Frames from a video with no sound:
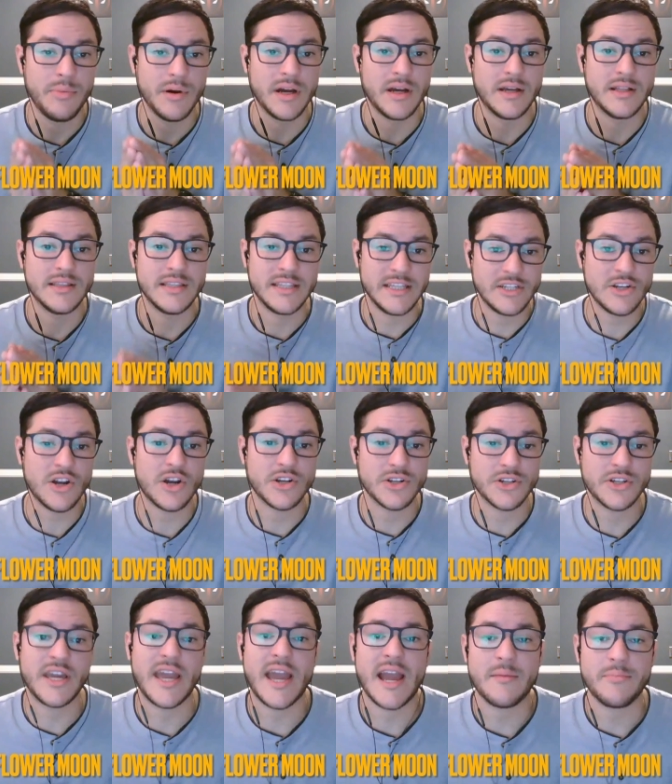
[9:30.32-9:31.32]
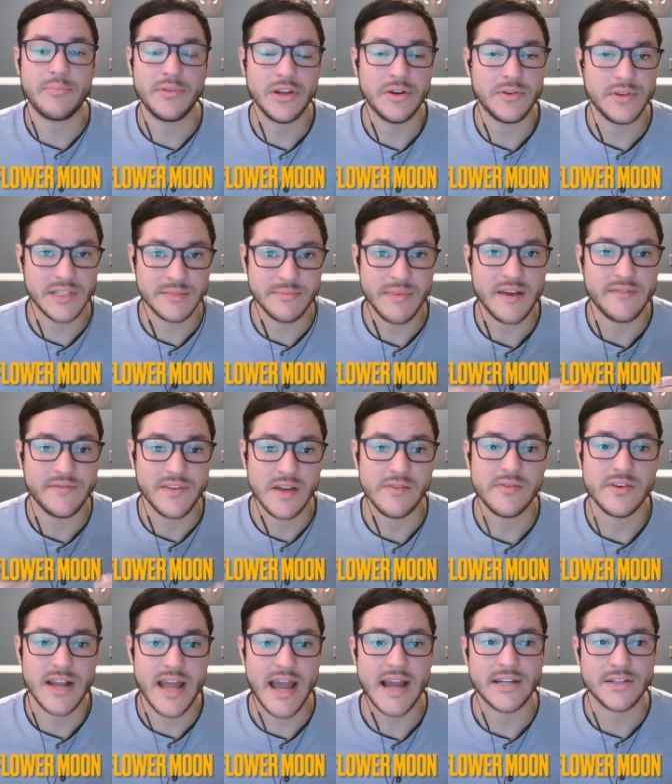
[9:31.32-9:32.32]
but Leonardo DiCaprio is my
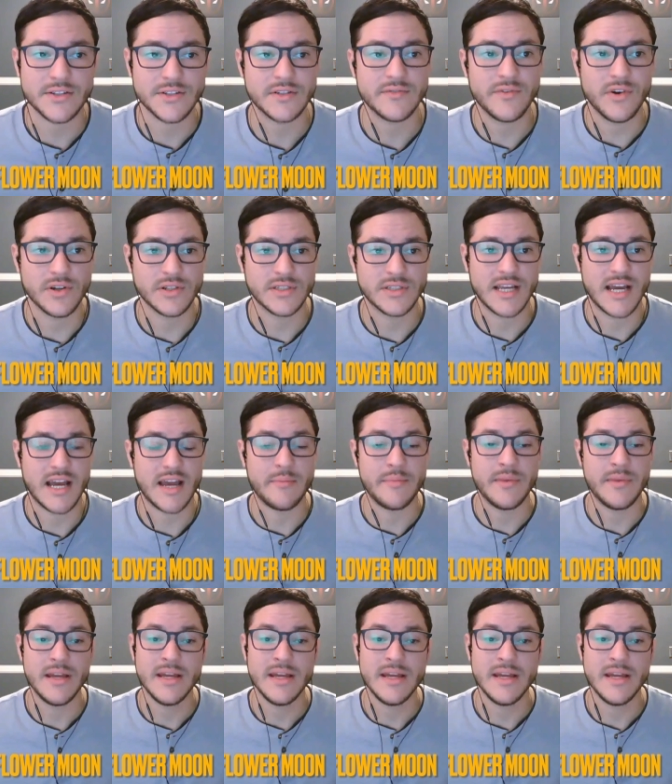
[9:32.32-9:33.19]
favorite actor of all time.